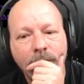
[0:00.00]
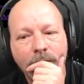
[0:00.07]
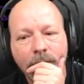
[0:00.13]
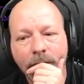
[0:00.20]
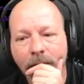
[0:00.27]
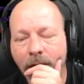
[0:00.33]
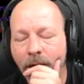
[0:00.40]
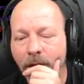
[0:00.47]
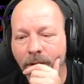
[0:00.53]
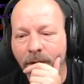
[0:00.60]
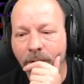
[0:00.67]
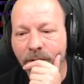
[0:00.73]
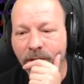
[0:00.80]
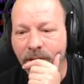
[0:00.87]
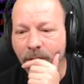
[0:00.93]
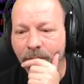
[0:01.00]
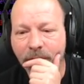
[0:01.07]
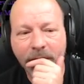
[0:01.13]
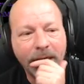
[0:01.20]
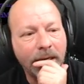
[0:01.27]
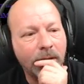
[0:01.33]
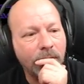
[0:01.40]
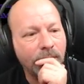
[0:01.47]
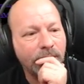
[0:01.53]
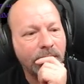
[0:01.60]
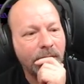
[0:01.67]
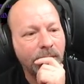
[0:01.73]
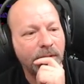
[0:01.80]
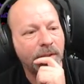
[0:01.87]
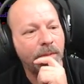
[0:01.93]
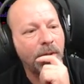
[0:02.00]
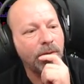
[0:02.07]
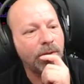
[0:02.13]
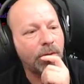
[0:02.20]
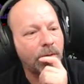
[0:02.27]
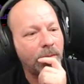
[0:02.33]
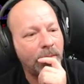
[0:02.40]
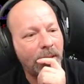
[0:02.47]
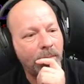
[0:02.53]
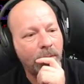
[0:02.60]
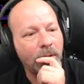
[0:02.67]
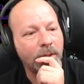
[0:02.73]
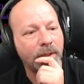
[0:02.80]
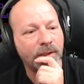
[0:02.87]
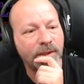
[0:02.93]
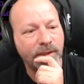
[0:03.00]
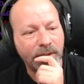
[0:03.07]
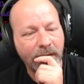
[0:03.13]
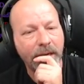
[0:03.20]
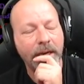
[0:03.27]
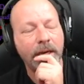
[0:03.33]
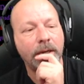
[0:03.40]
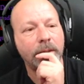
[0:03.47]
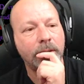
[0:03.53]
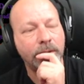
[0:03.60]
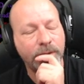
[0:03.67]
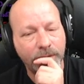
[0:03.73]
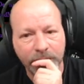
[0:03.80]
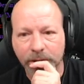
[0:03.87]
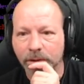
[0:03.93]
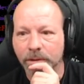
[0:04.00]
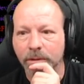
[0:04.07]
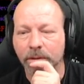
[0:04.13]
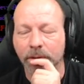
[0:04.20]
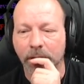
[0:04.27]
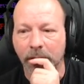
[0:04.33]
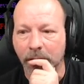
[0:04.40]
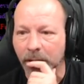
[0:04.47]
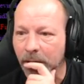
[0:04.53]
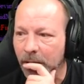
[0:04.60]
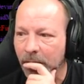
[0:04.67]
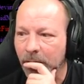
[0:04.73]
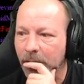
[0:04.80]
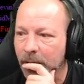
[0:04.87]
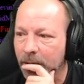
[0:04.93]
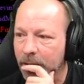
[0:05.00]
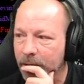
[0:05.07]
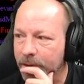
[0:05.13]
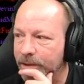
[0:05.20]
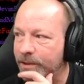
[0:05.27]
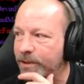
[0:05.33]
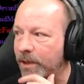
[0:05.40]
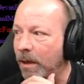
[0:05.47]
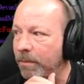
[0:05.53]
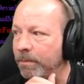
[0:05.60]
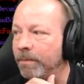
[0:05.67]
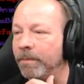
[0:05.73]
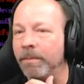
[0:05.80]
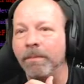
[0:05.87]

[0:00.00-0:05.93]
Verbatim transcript: Oh, there was something else that I was supposed to remember to say or do or something.